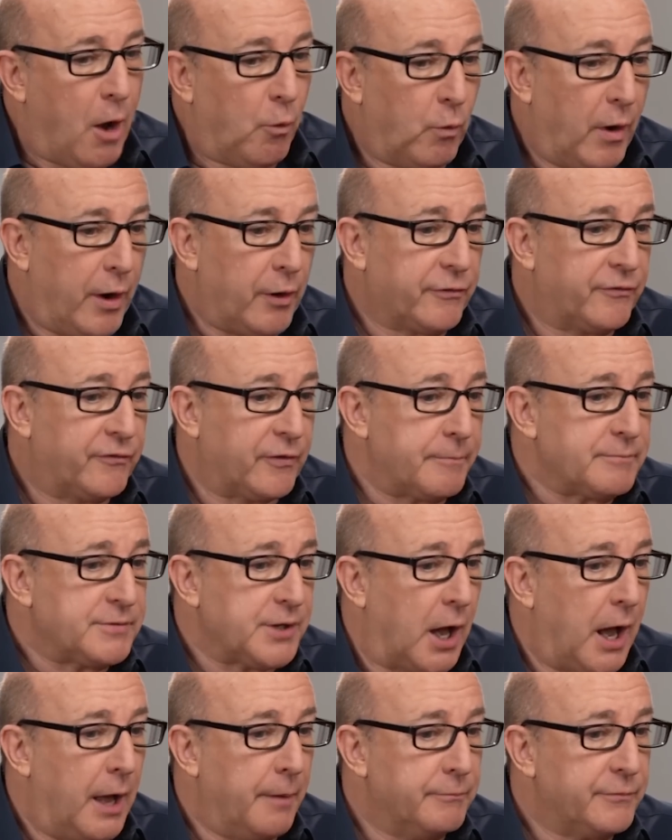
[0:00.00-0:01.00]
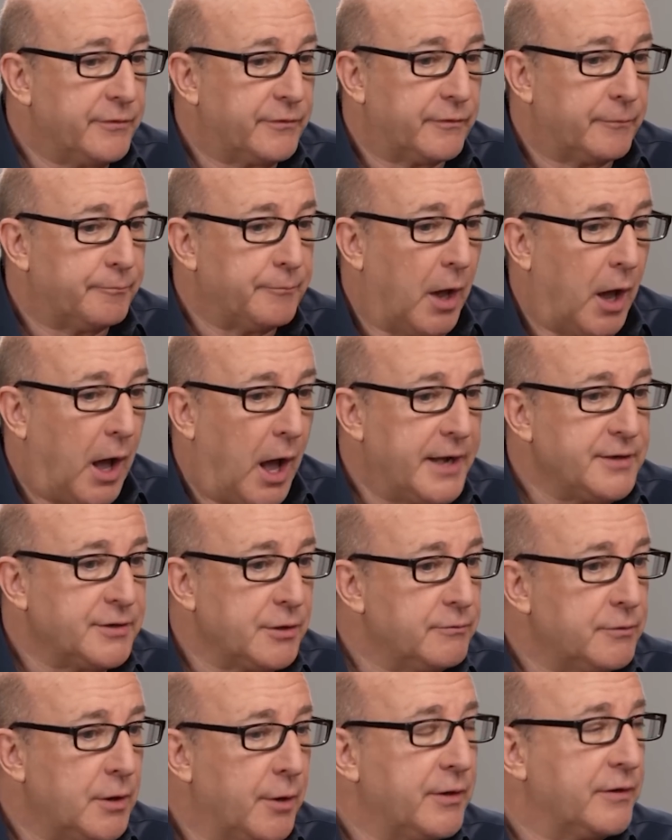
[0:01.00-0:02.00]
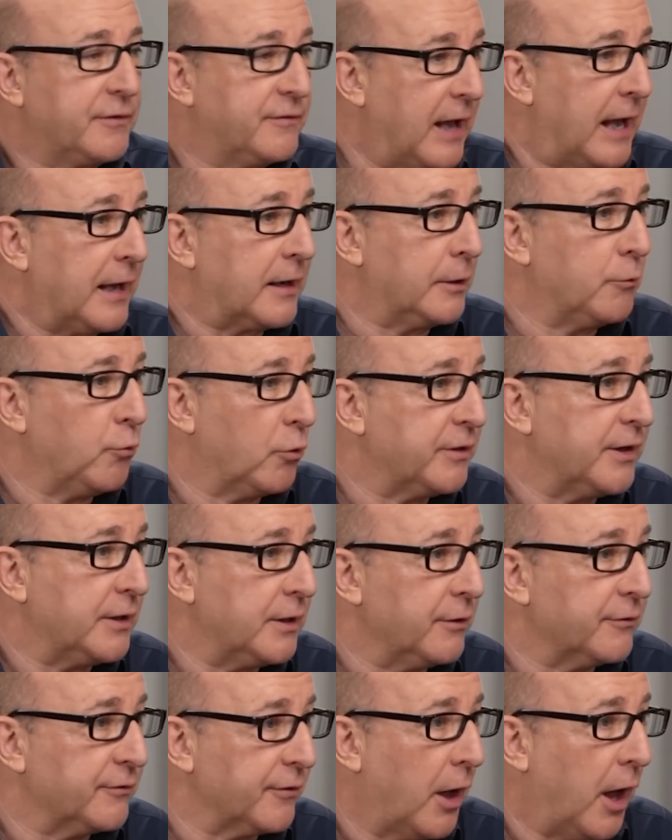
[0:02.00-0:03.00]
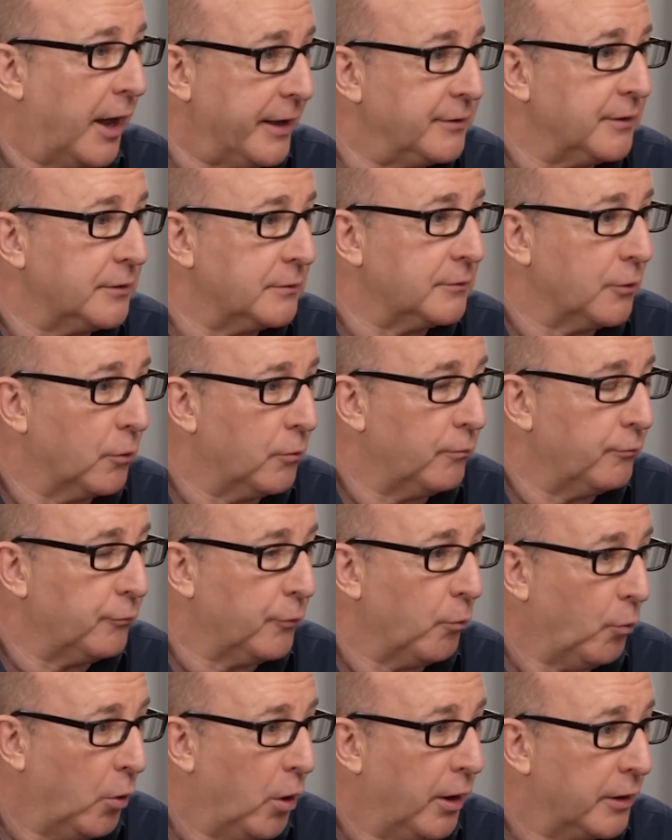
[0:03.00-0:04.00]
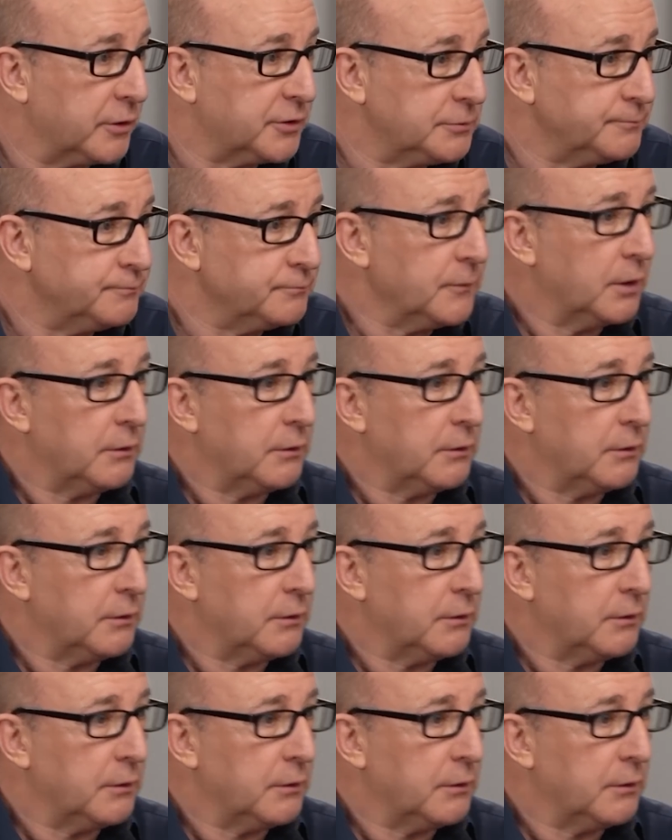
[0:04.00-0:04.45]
Whereas sometimes I don't know exactly what it is I did that worked.